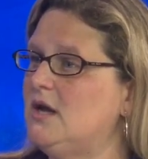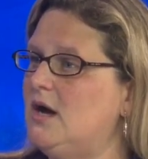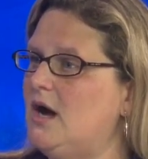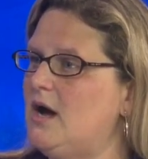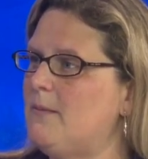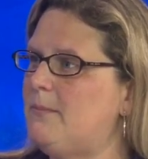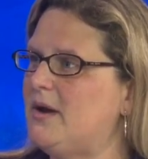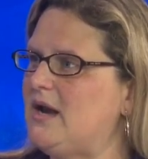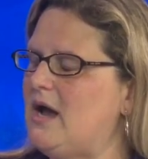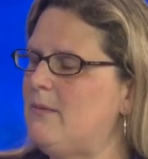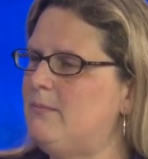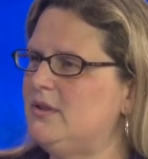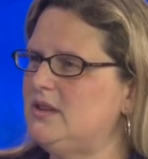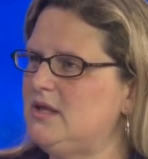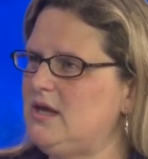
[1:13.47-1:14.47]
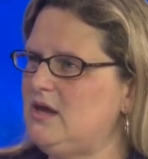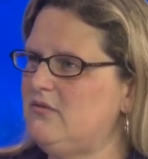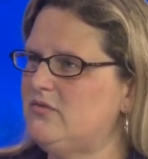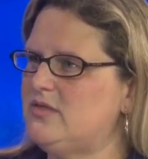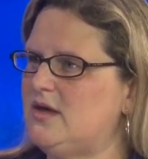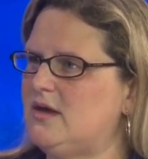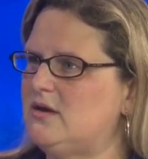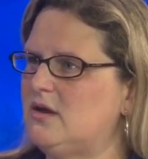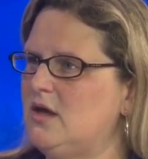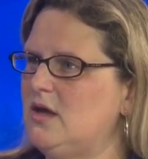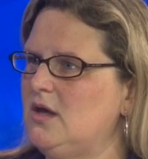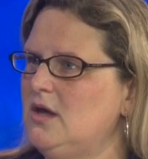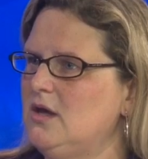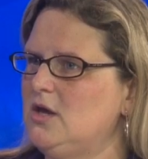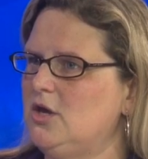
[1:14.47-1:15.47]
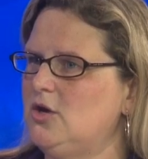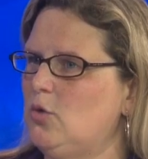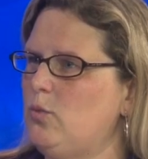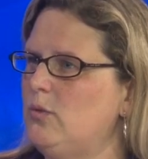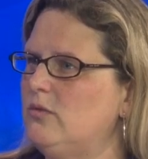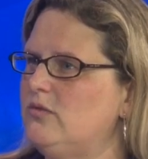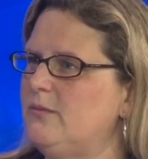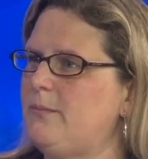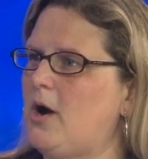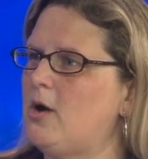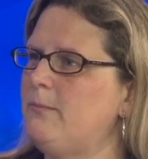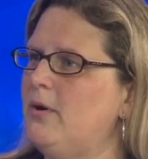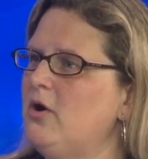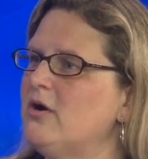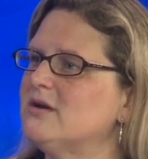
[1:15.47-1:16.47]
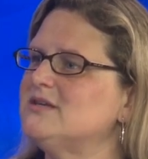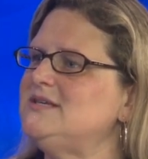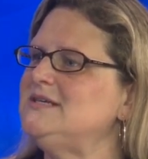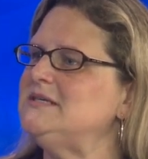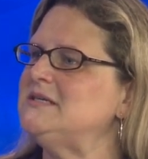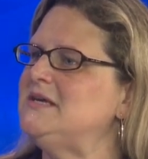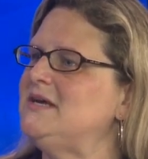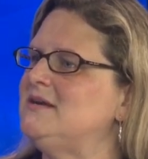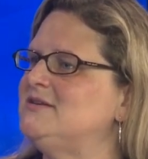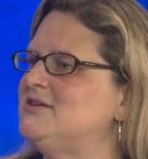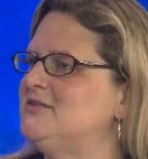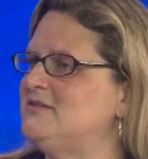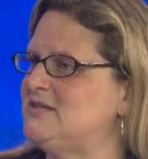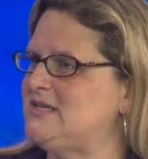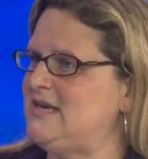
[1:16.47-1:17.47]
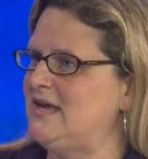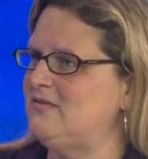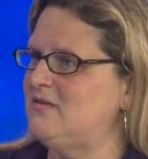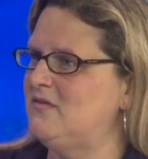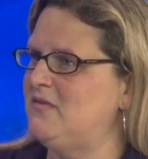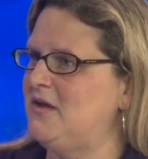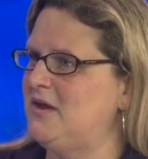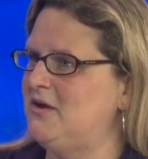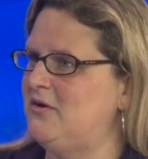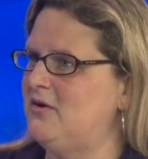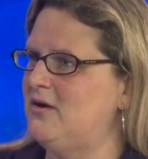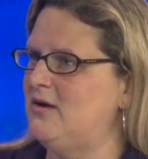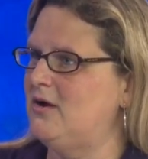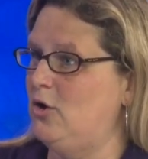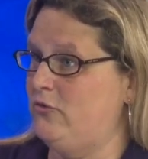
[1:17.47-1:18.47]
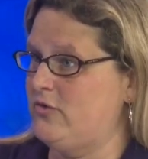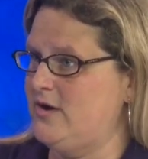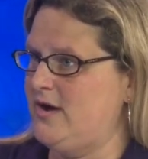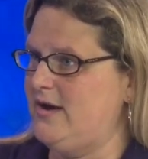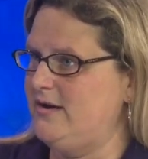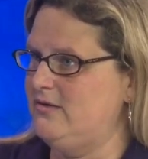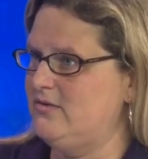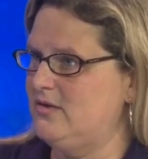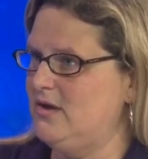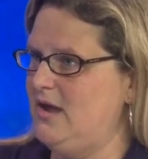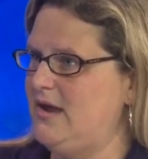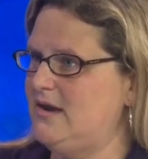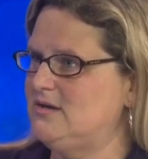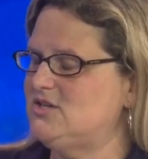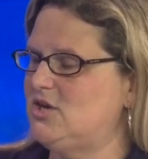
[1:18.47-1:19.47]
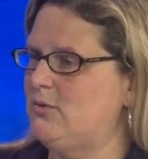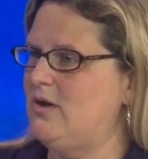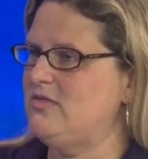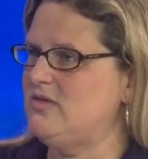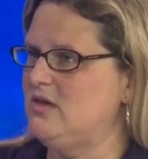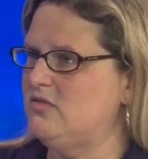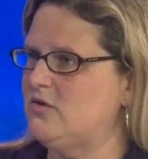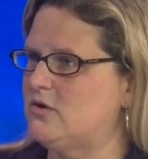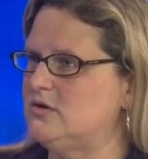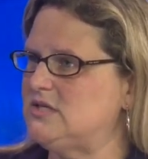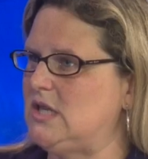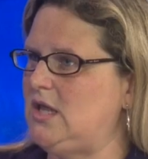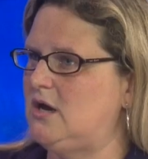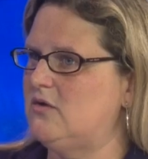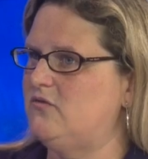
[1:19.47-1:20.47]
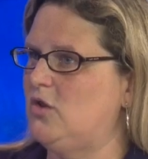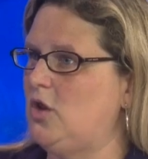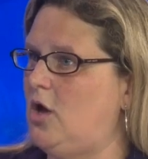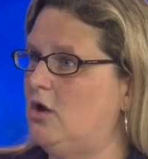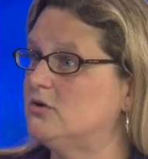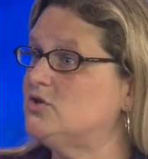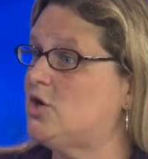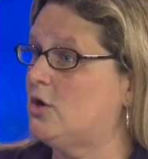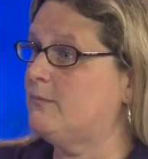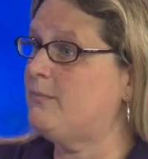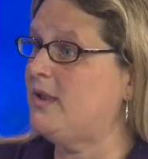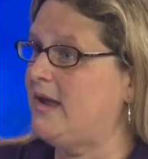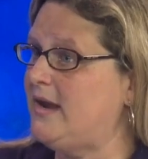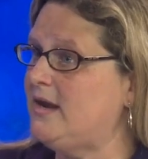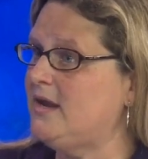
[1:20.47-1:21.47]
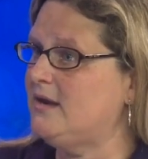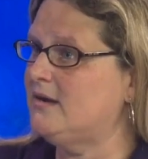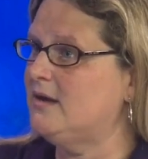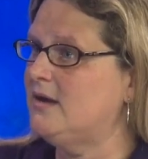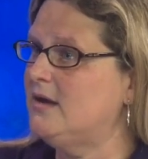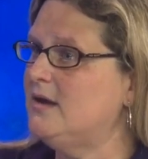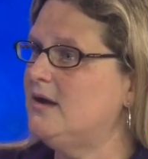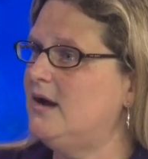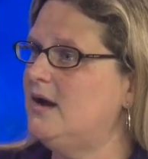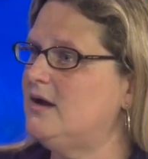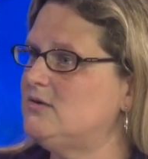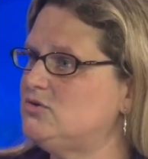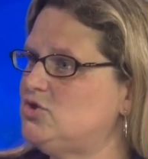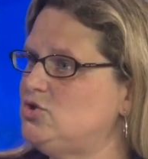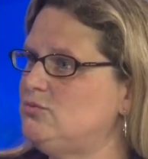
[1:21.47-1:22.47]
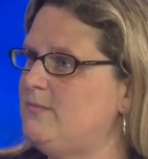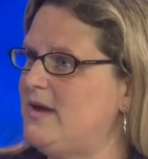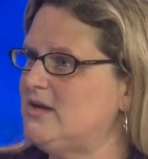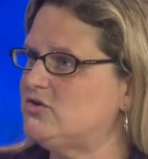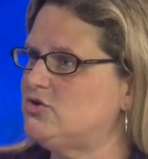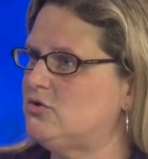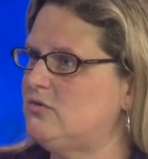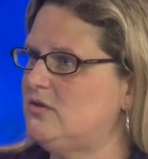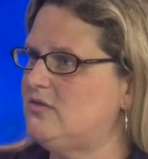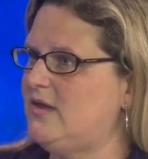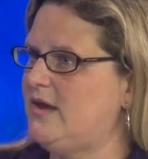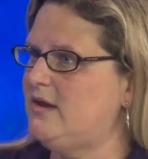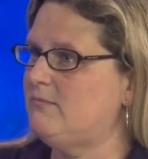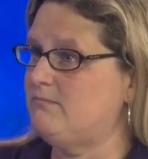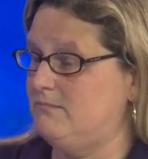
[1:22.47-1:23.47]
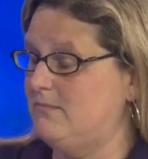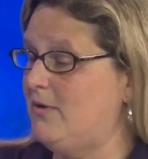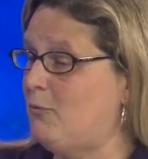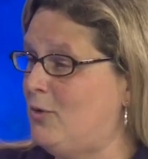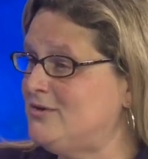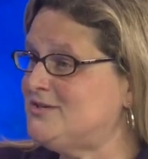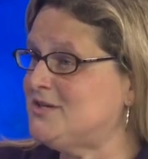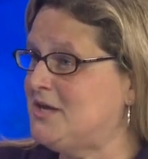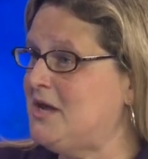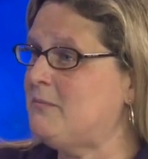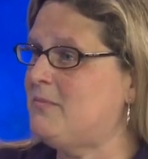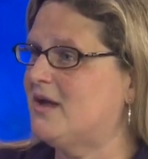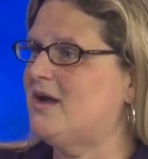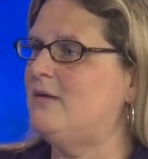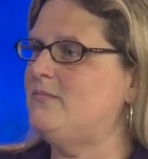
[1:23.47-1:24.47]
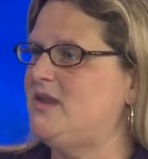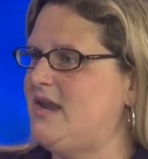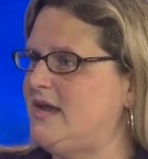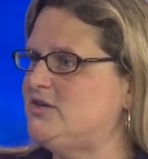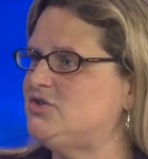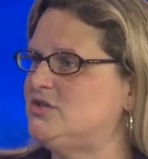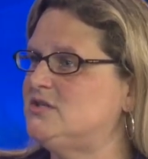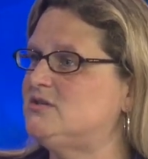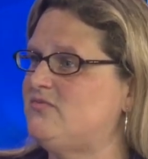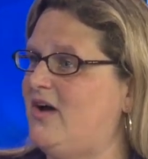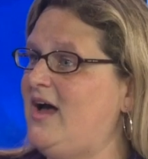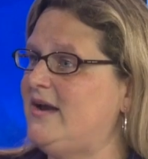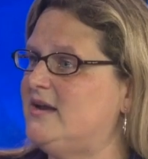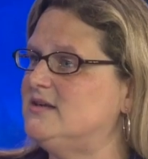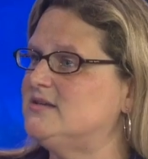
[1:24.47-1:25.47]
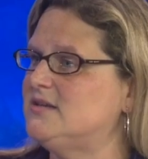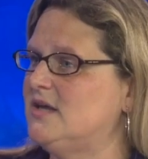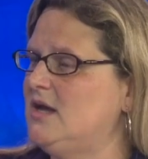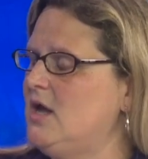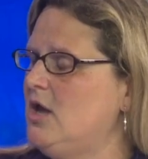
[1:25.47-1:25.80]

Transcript: Uh, but I believe that, you know, the, our parks didn't get into the state that they are overnight. And so I think there is a lot of long-term planning uh, to make sure that they once again become the nation's finest.